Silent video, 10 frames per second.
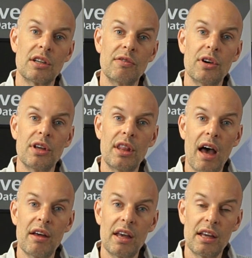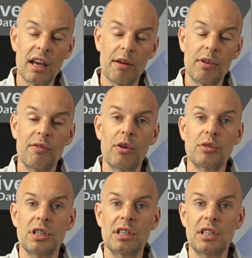convert that incoming
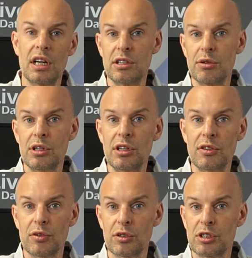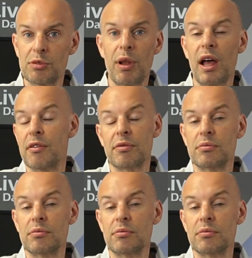voltage into a useful display of